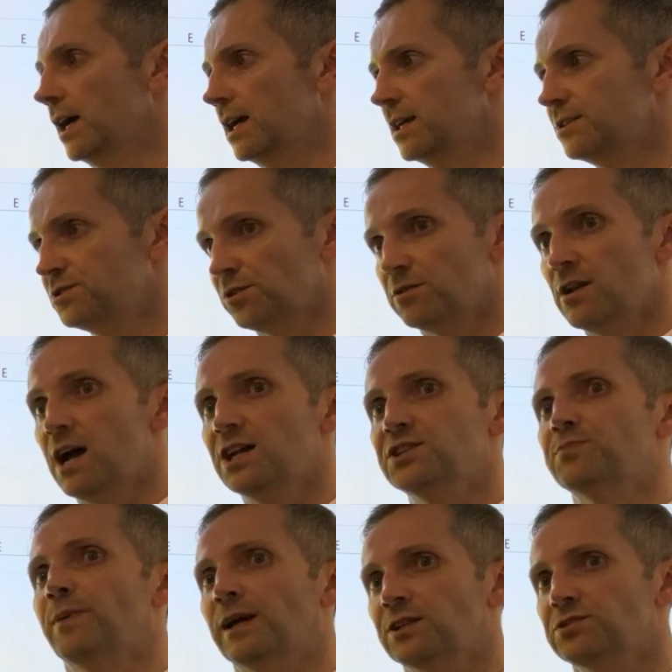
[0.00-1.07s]
in certain
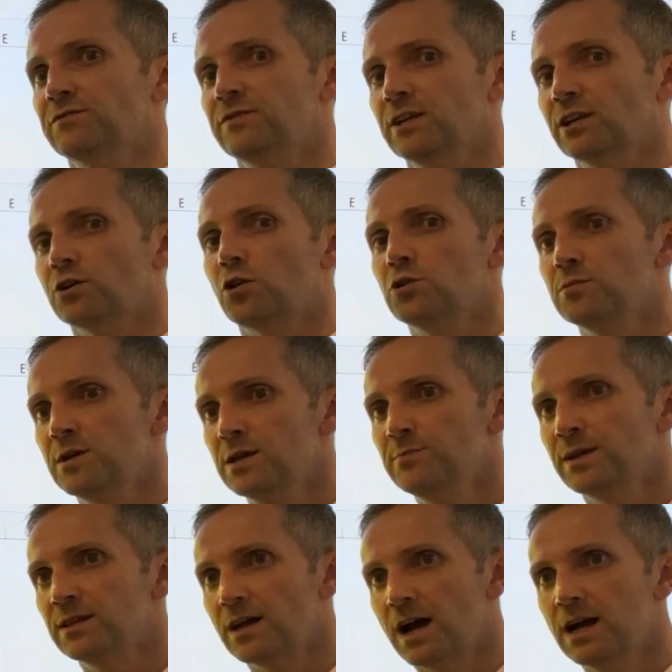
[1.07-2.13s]
aspects of the economy,
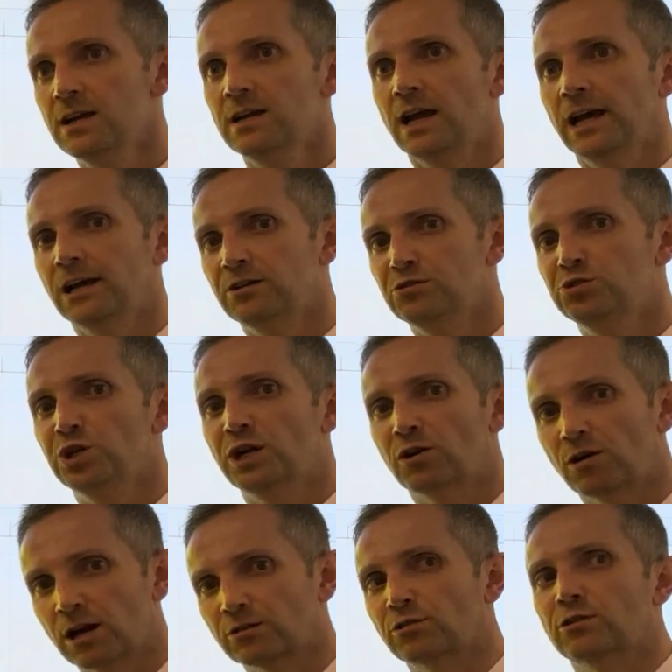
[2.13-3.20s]
be that energy
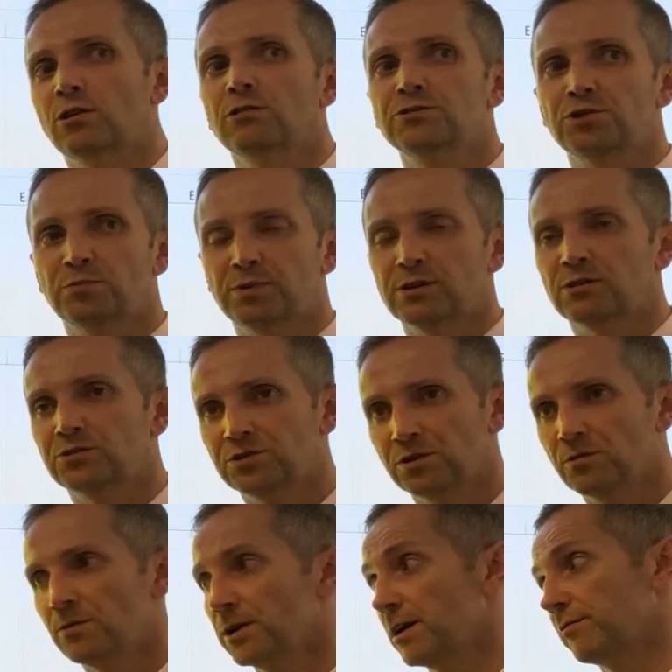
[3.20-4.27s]
or agriculture production or
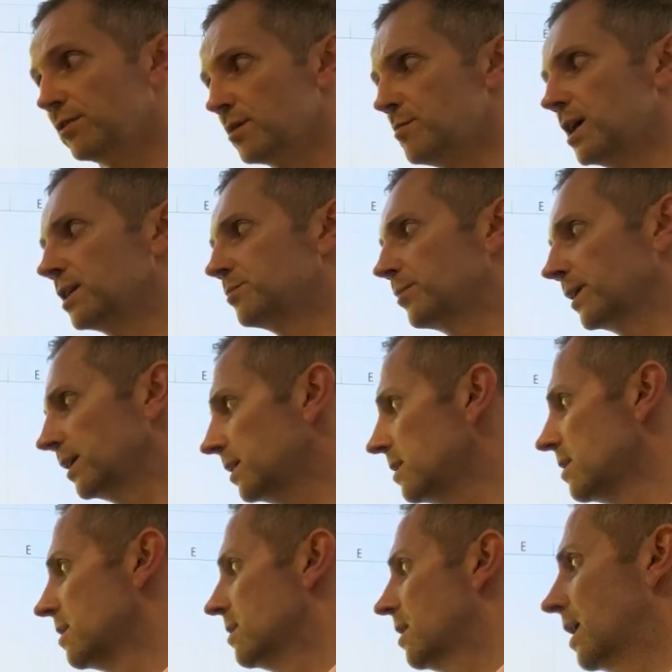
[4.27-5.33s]
whatever it might be.
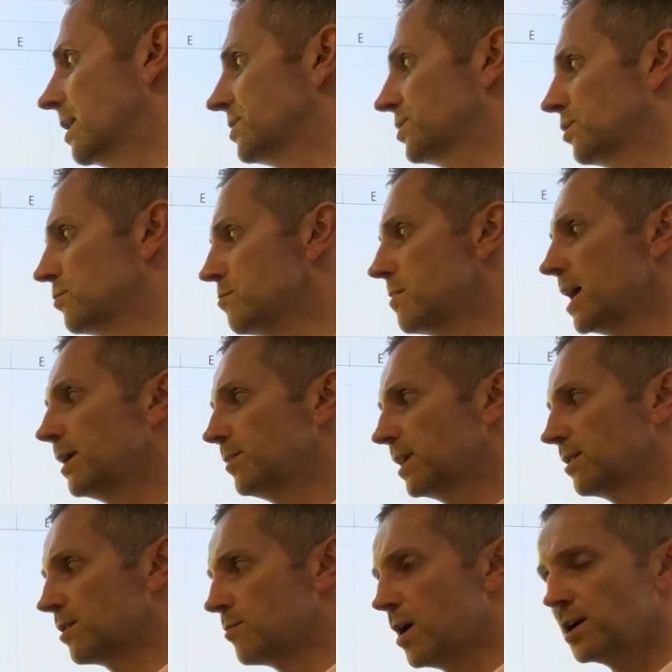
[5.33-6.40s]
And so maybe
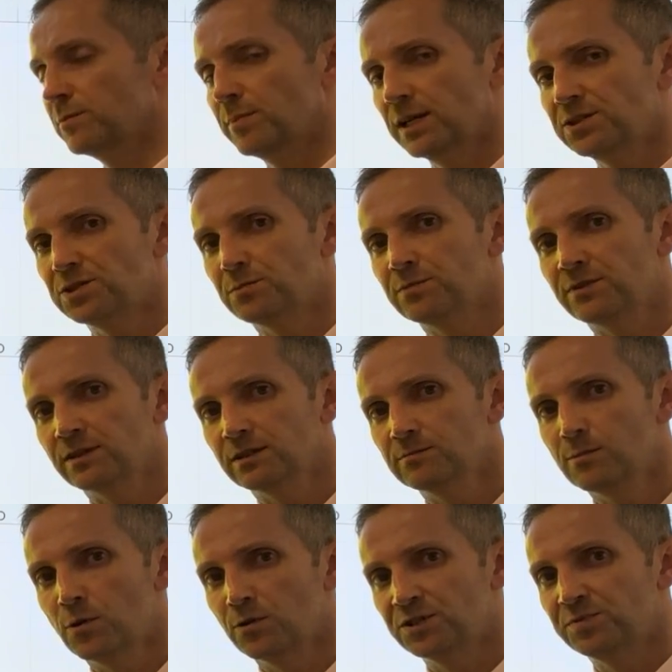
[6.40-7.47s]
there might be something
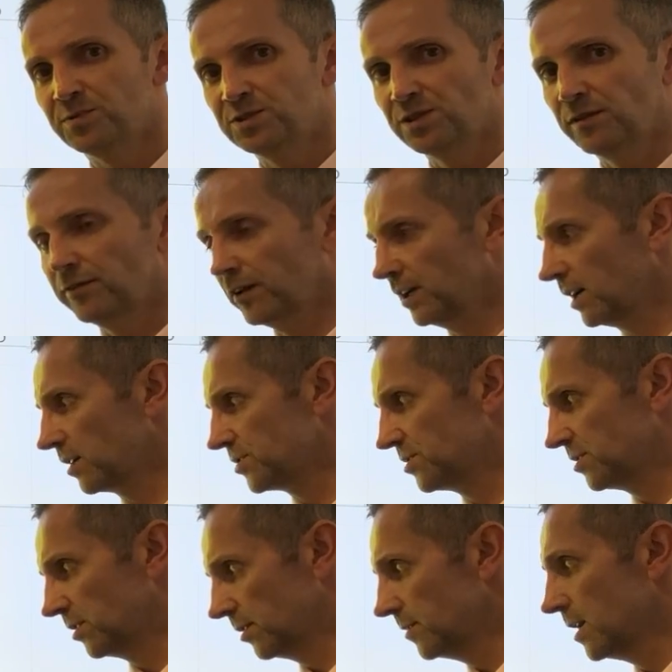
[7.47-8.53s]
more specific as
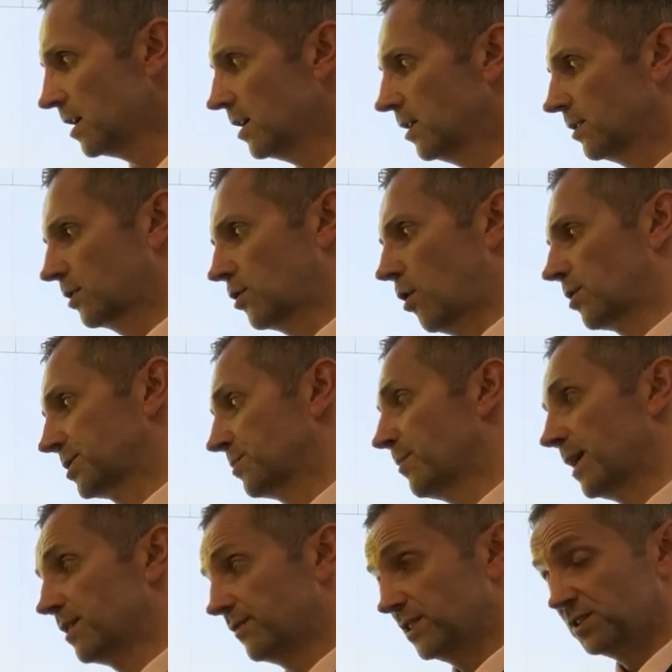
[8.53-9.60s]
to the costs and
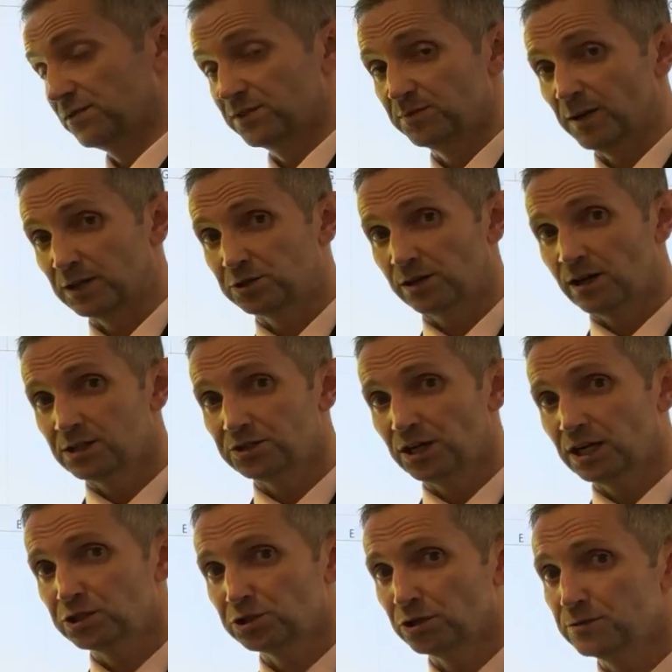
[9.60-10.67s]
benefits of
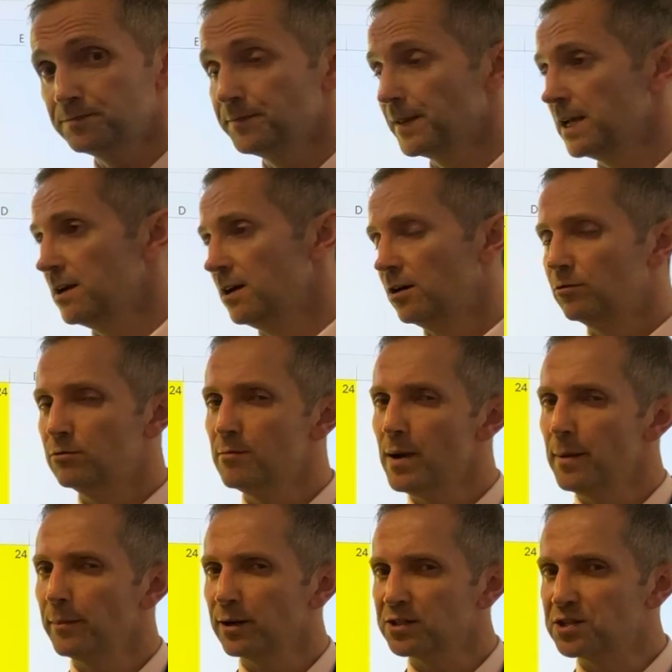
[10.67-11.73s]
specialization.
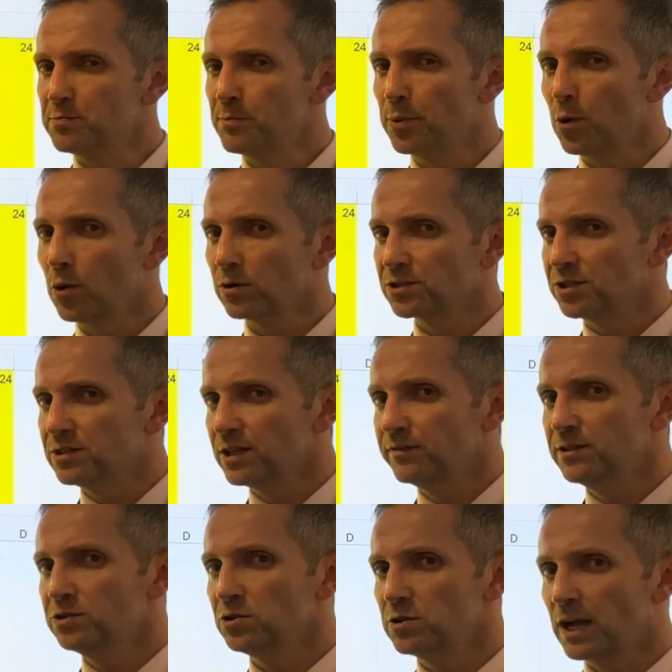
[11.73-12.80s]
Remember, it's important if
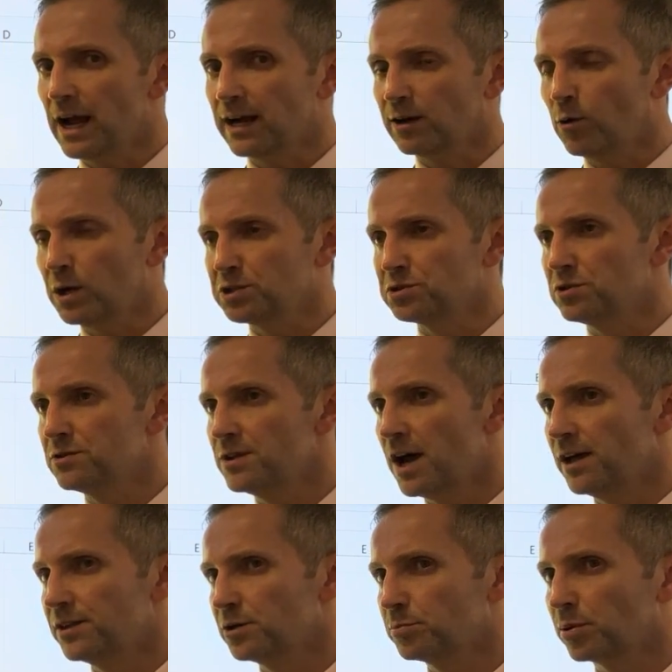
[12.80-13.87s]
you do get a question on
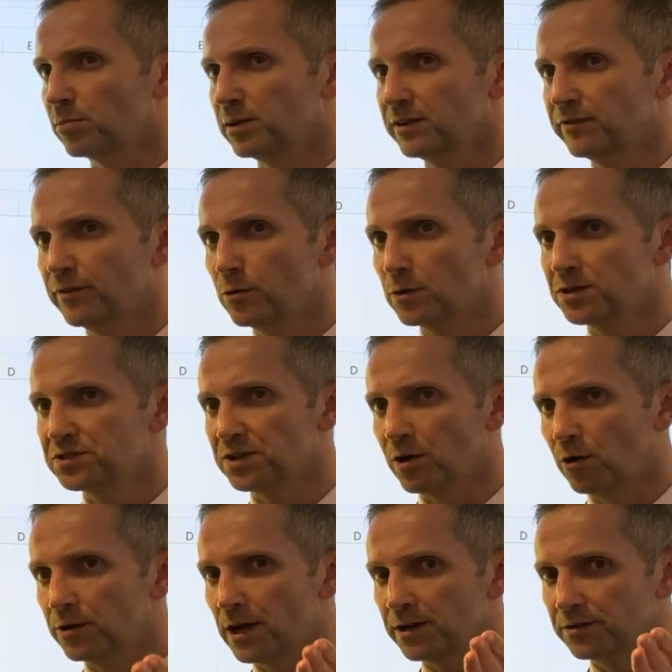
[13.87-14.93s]
that, they'll probably focus it
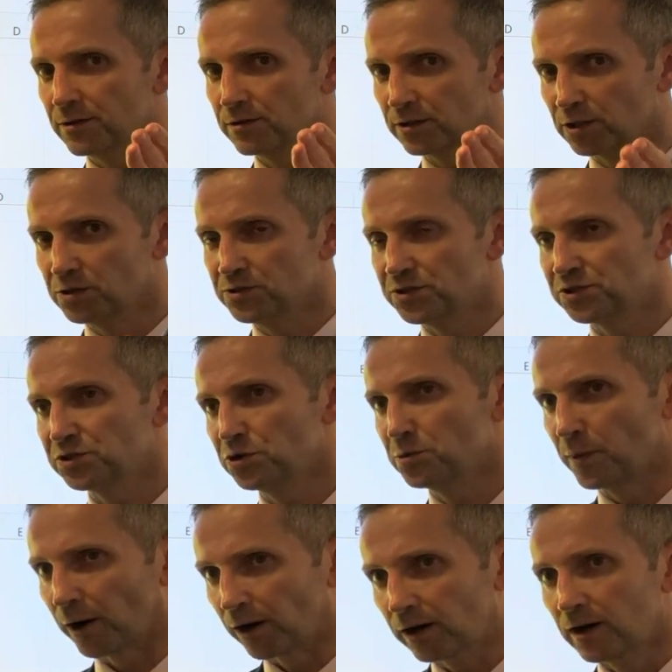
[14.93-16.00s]
on either the
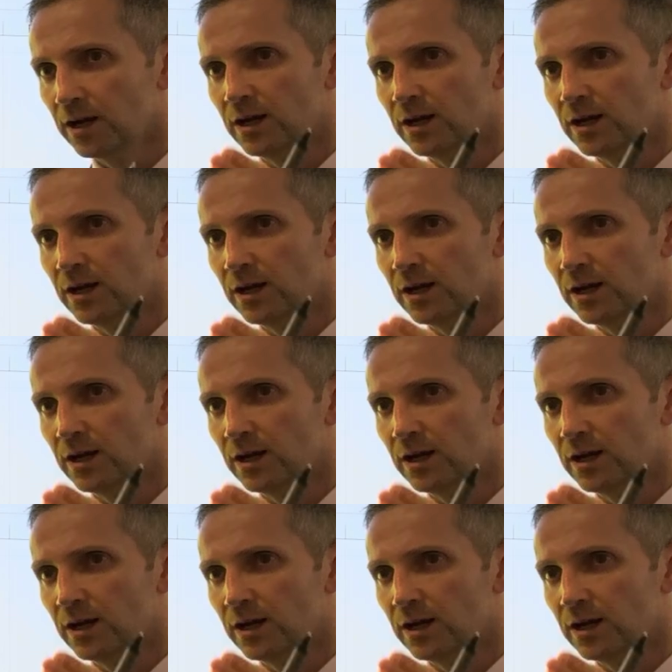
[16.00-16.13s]
consumer,